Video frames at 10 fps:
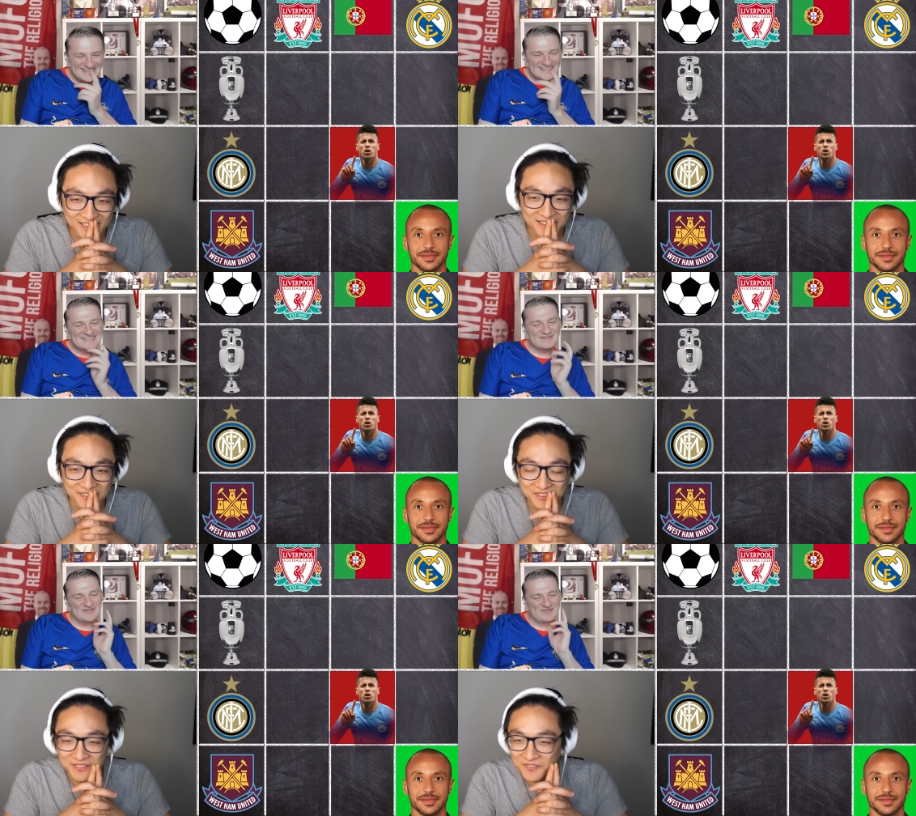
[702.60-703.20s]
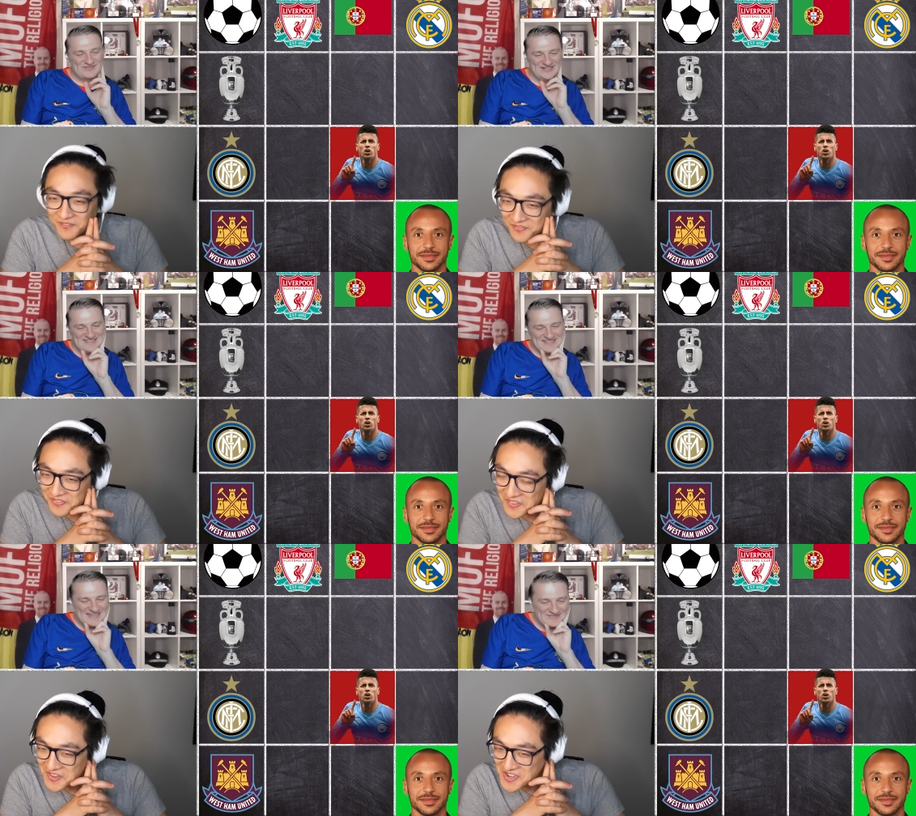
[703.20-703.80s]
Speaker 1: It's the most
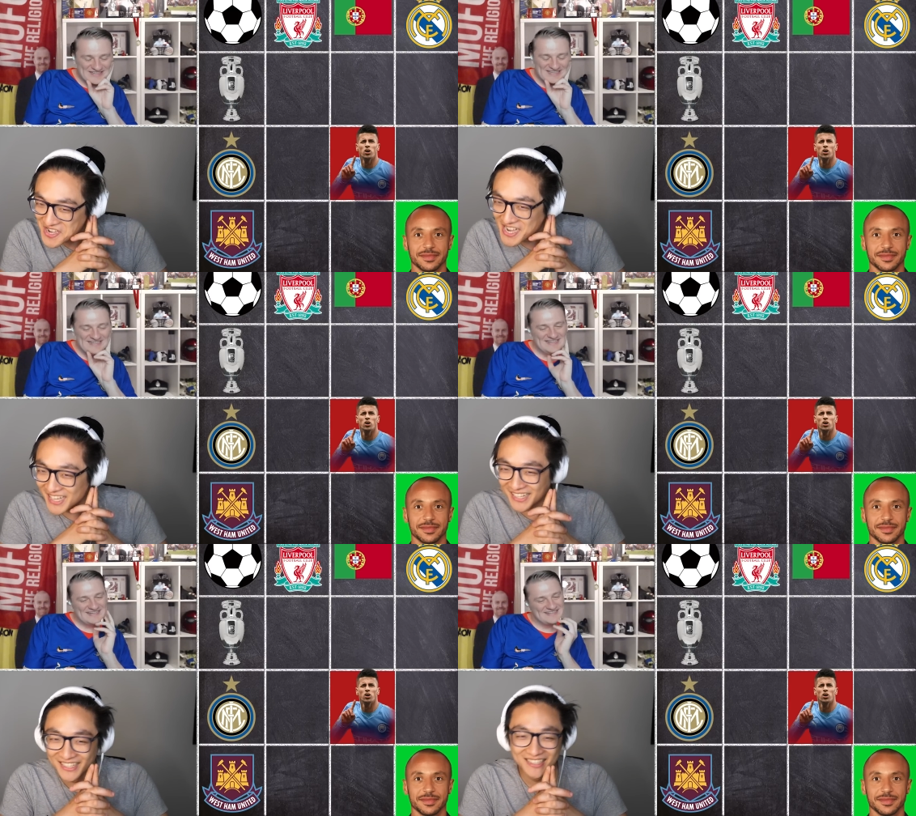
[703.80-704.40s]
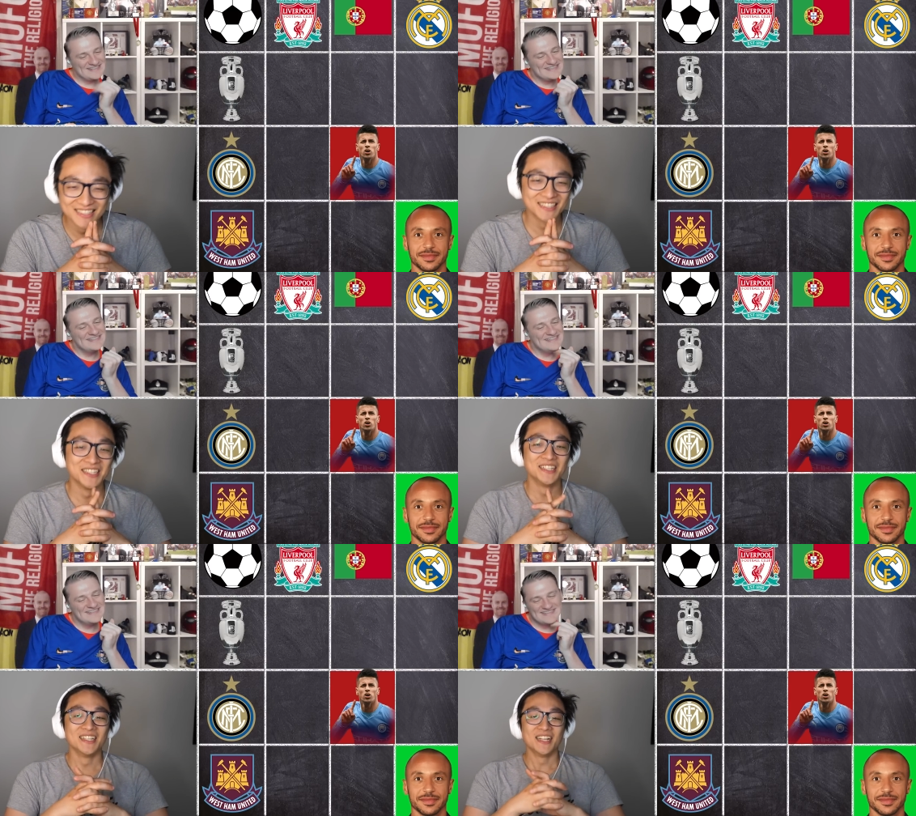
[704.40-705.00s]
French name you can get.
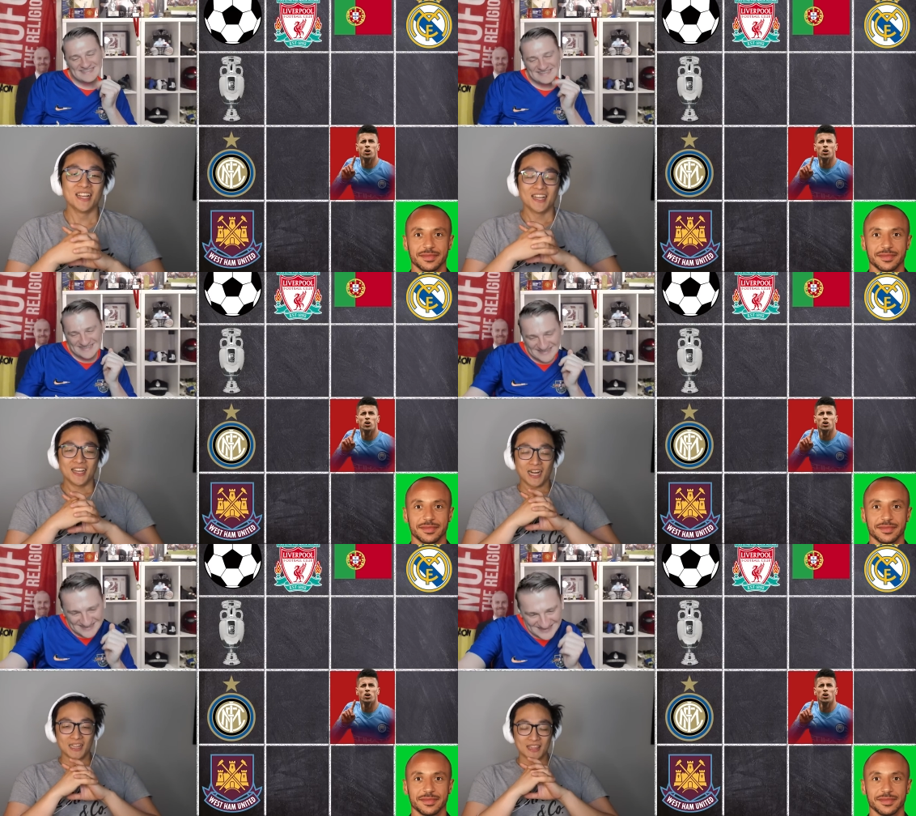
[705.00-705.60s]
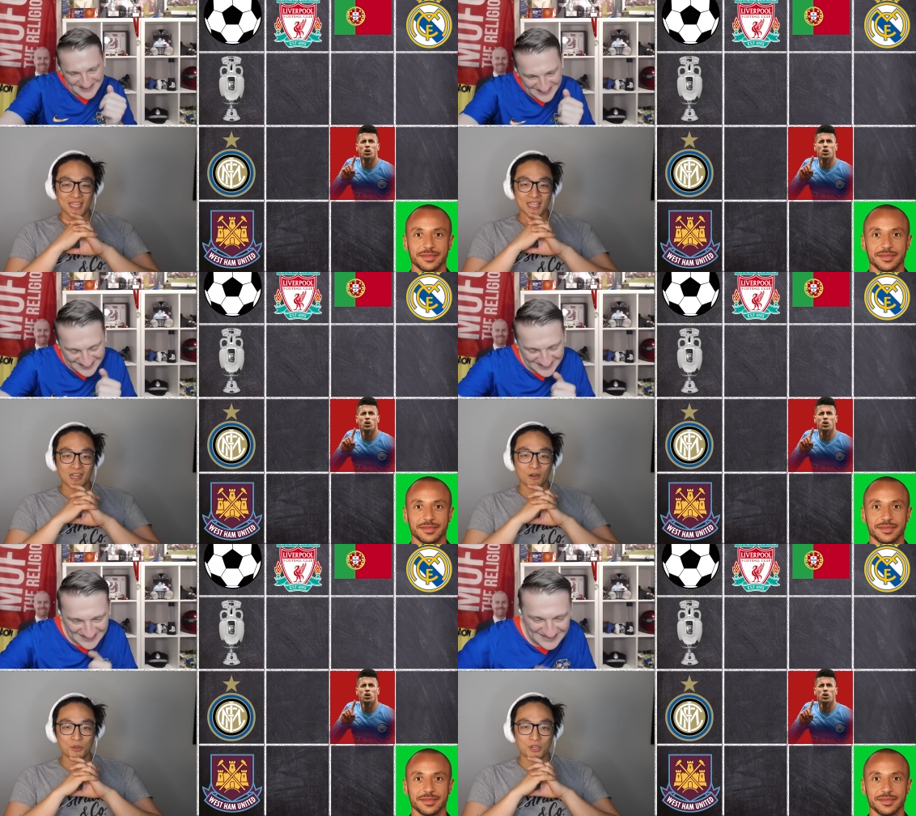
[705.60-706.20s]
I
Speaker 2: think
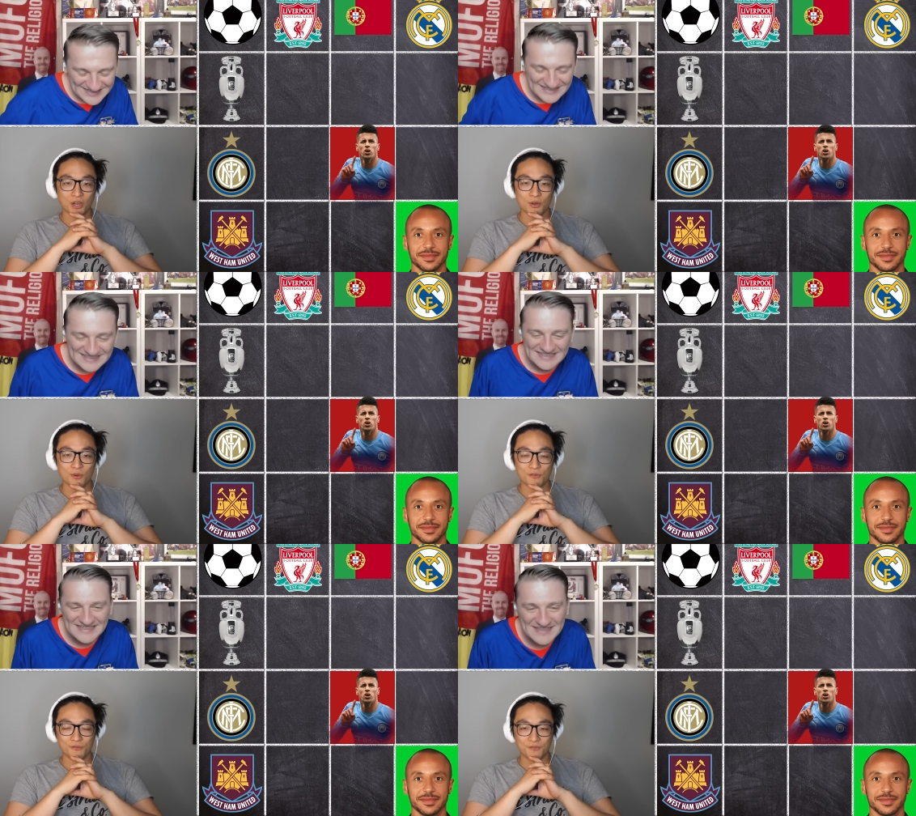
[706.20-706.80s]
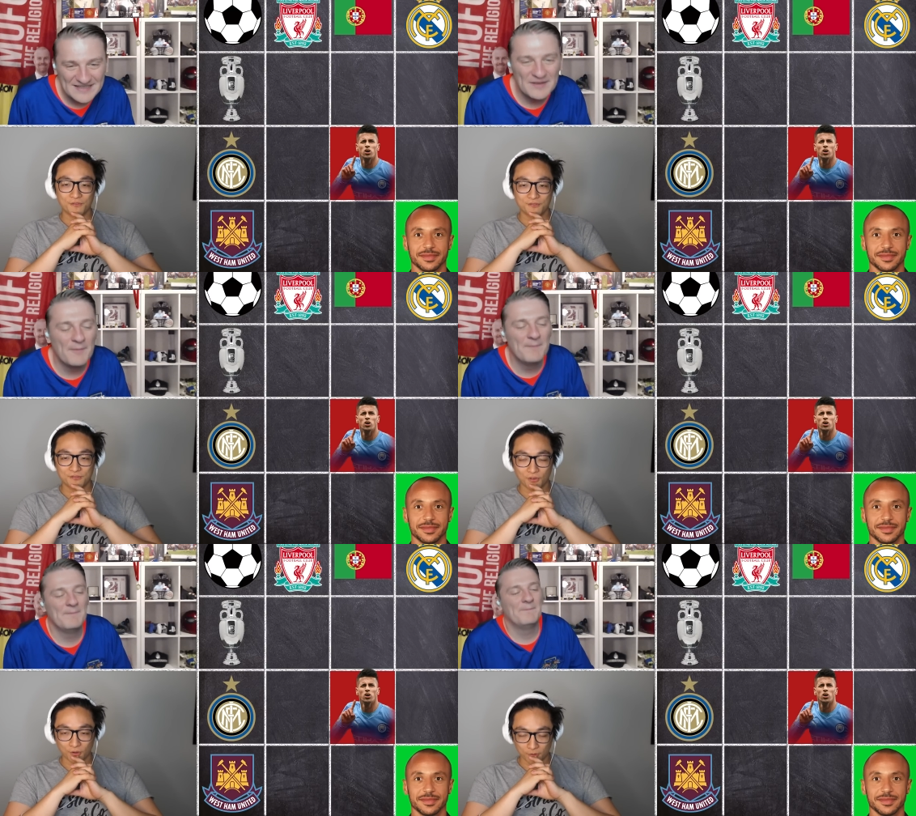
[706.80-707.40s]
I'll go
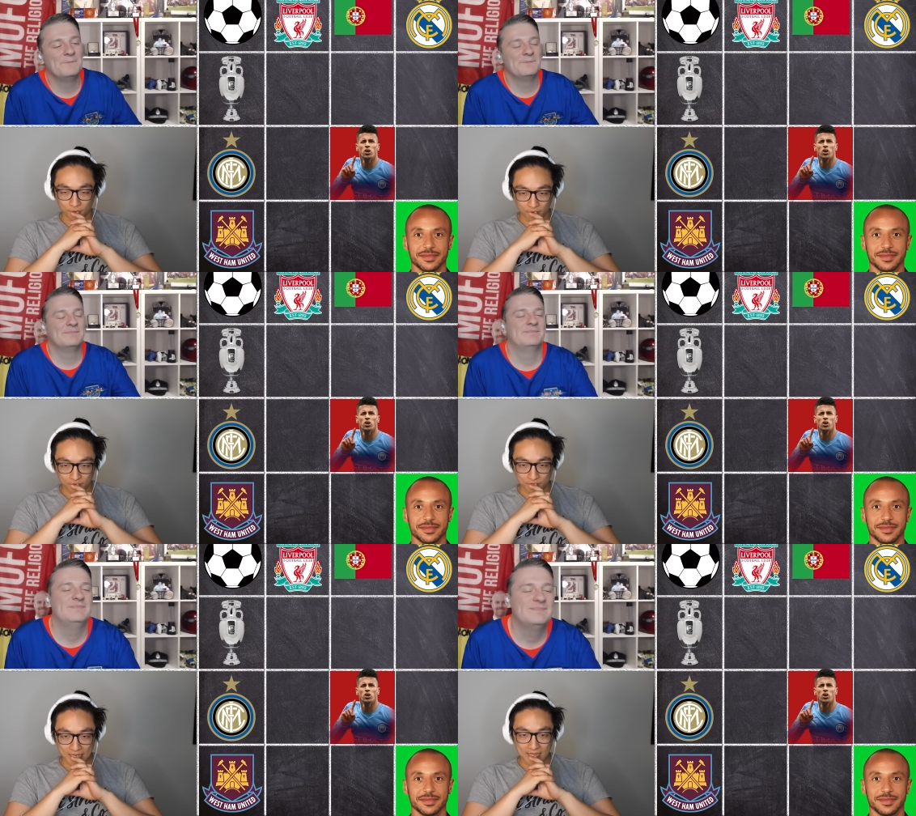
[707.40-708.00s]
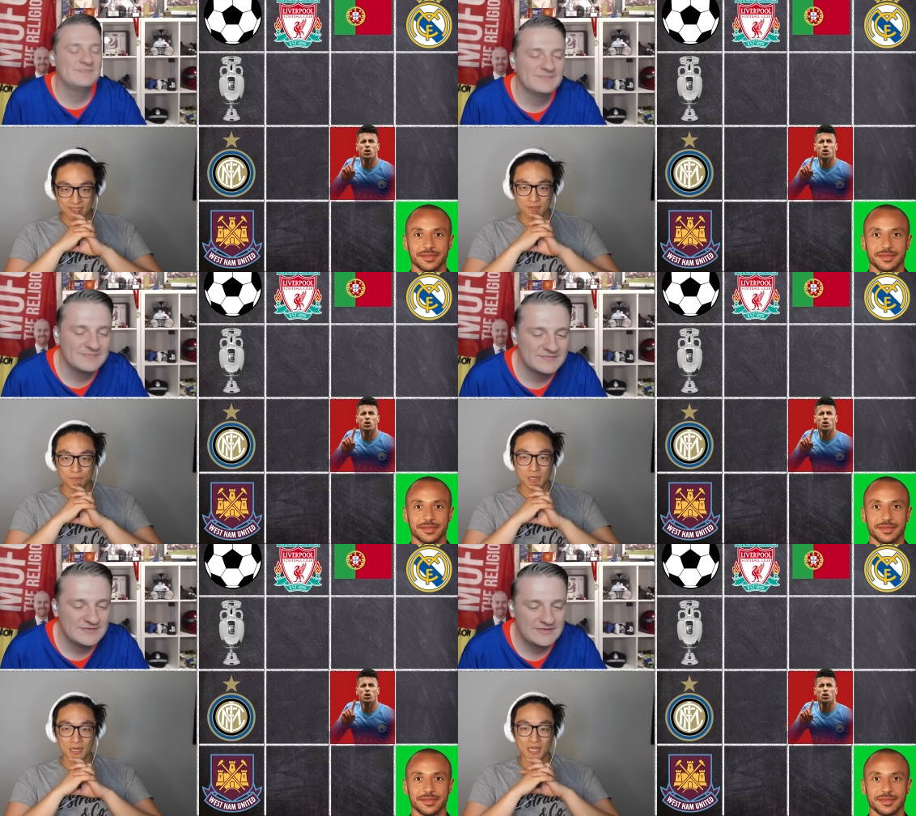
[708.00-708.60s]
for Inter
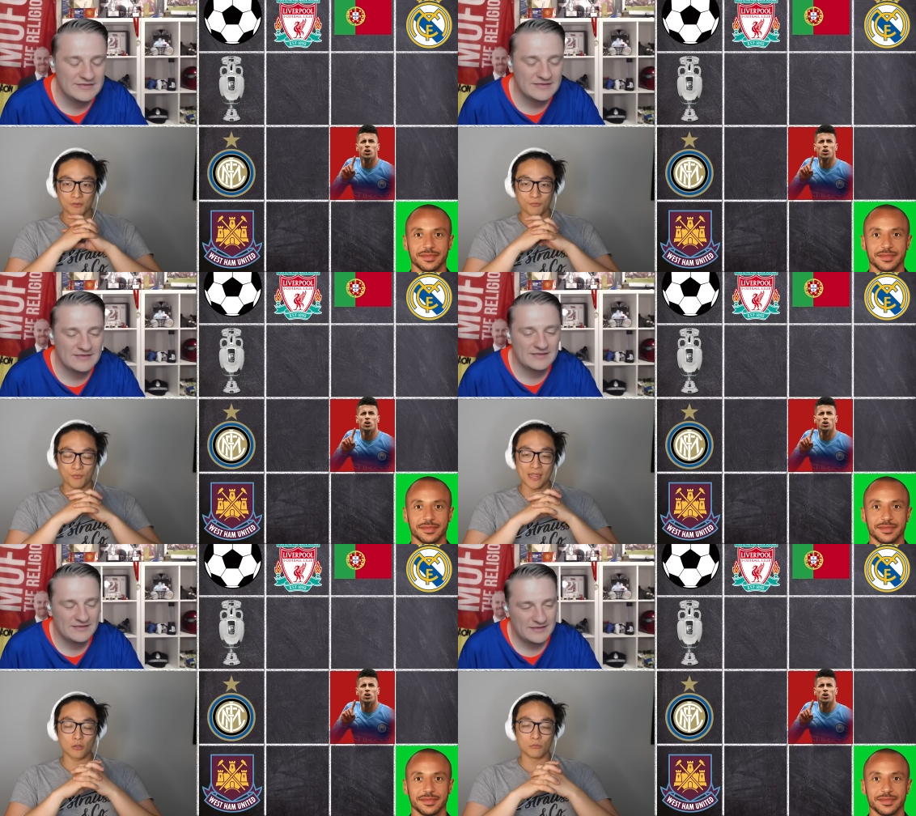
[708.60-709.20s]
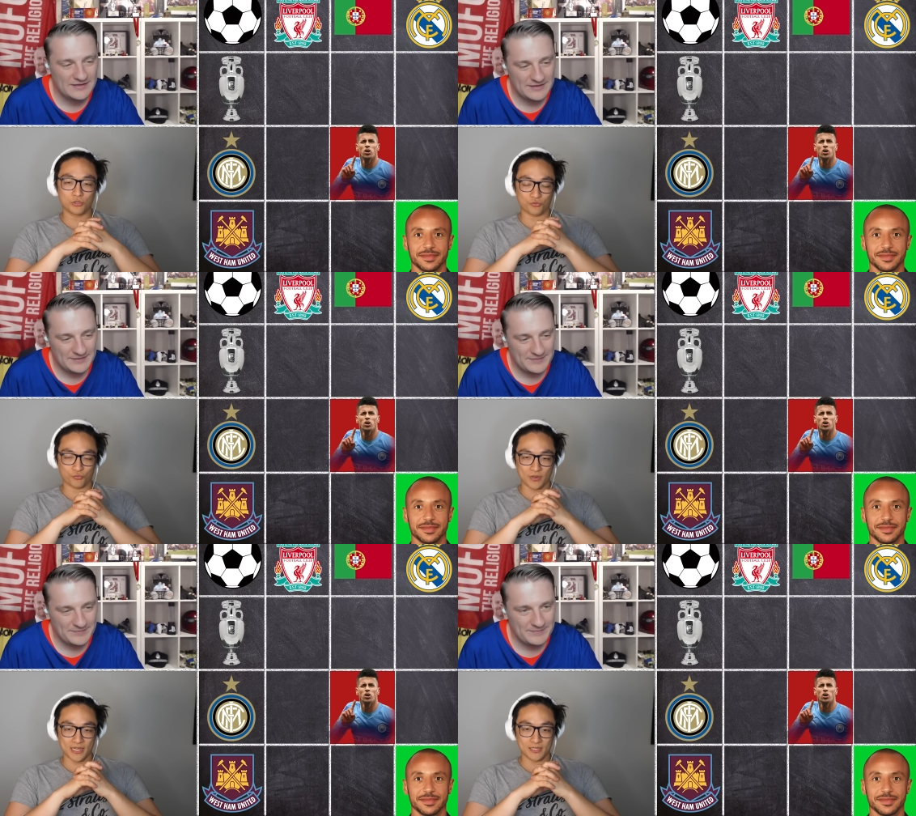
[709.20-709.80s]
Milan, Real
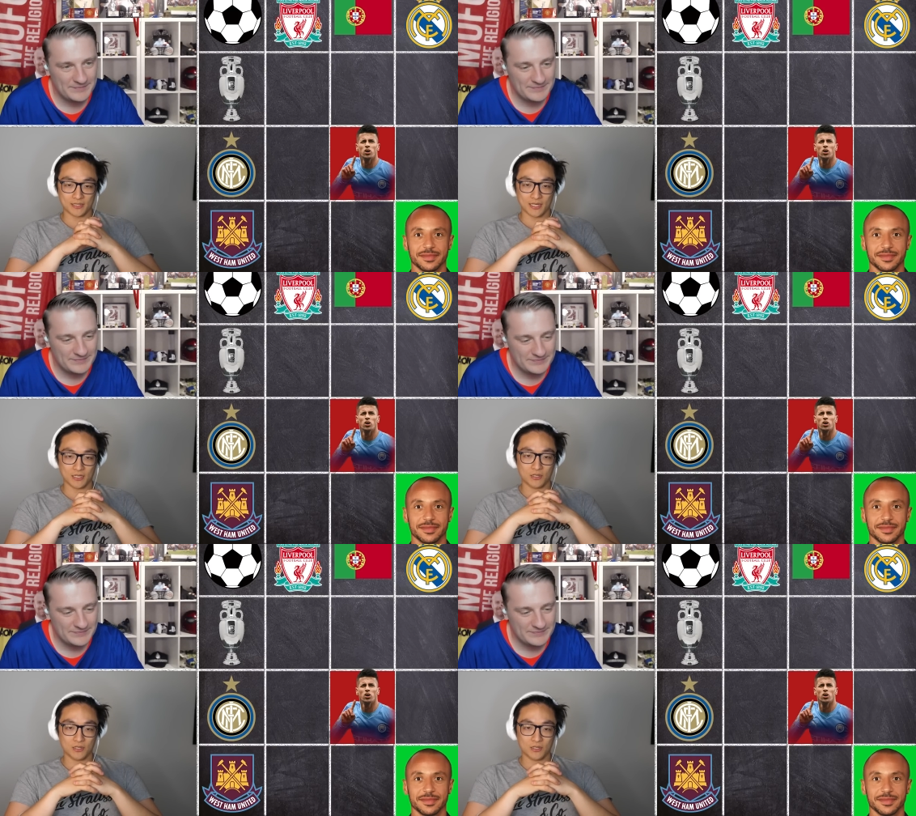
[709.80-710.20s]
Madrid, and